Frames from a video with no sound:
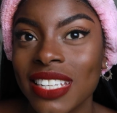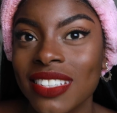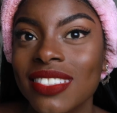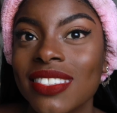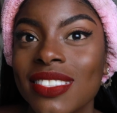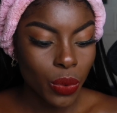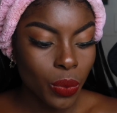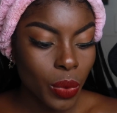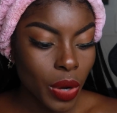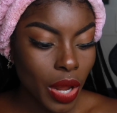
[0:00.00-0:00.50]

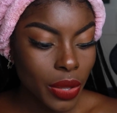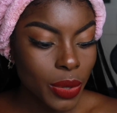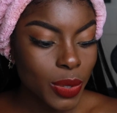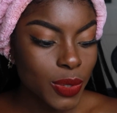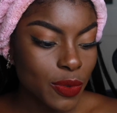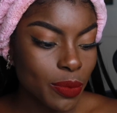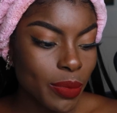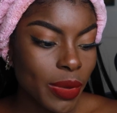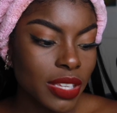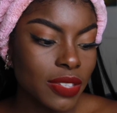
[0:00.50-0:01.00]
So what I
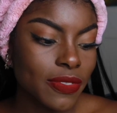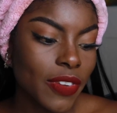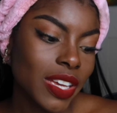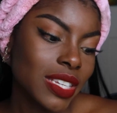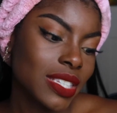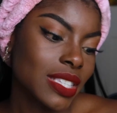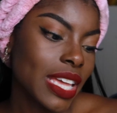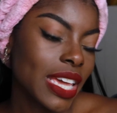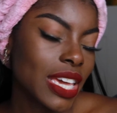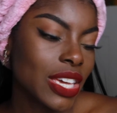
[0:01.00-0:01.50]
use for my
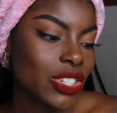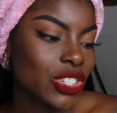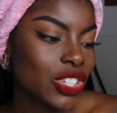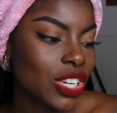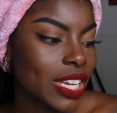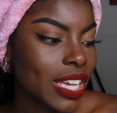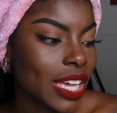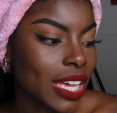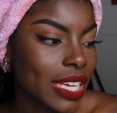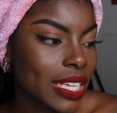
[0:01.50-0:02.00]
first stage
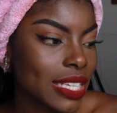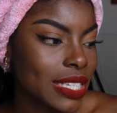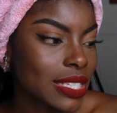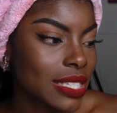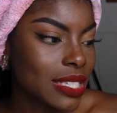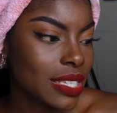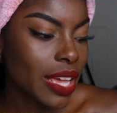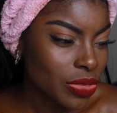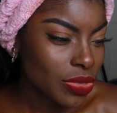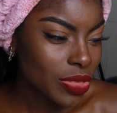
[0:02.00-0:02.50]

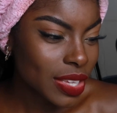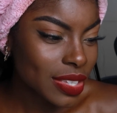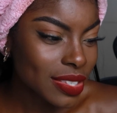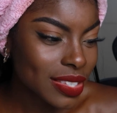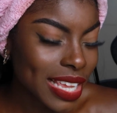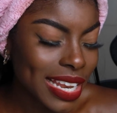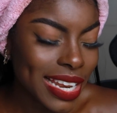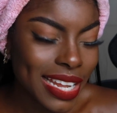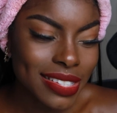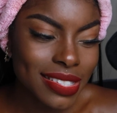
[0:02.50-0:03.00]
is this
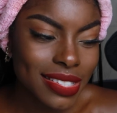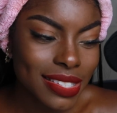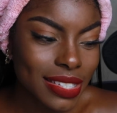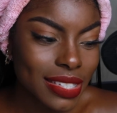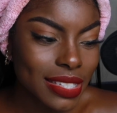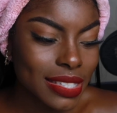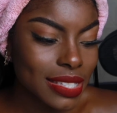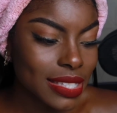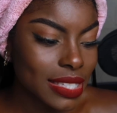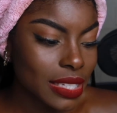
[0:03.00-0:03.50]

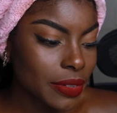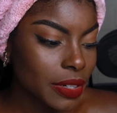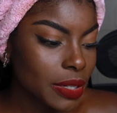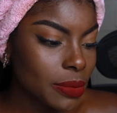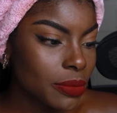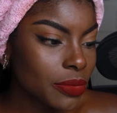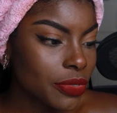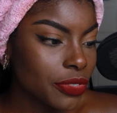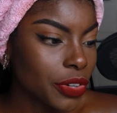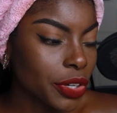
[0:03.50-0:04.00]
cleansing
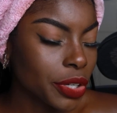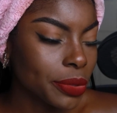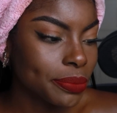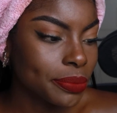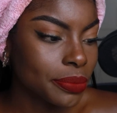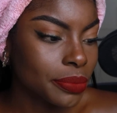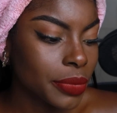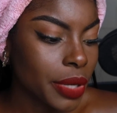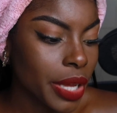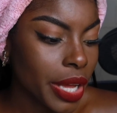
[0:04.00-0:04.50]
serum
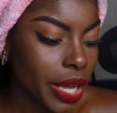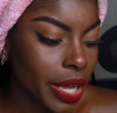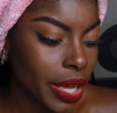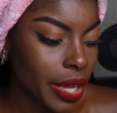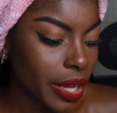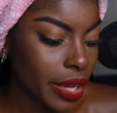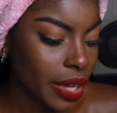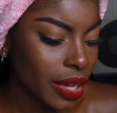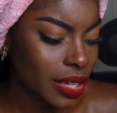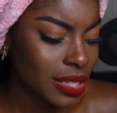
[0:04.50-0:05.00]
from
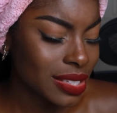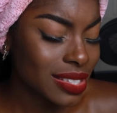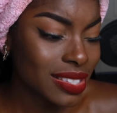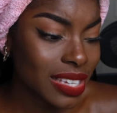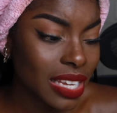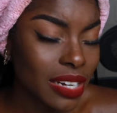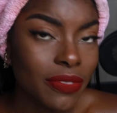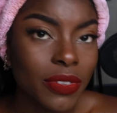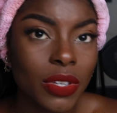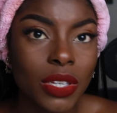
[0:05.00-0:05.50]

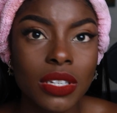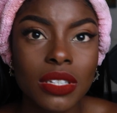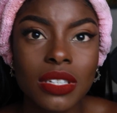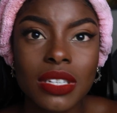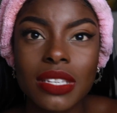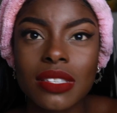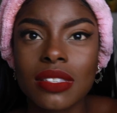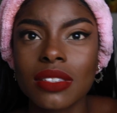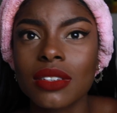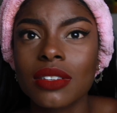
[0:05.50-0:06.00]
SKINFOOD.
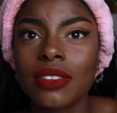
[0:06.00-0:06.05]
It's a